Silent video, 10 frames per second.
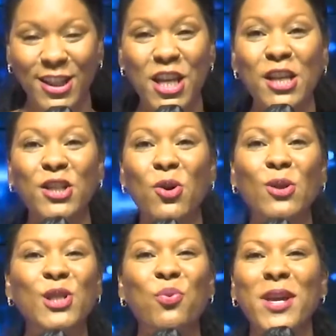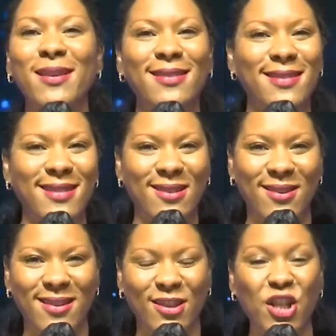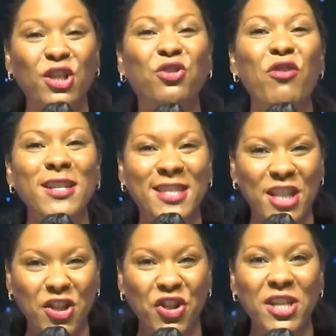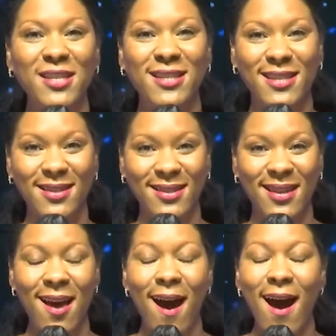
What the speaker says: "'Tis so sweet to trust in Jesus."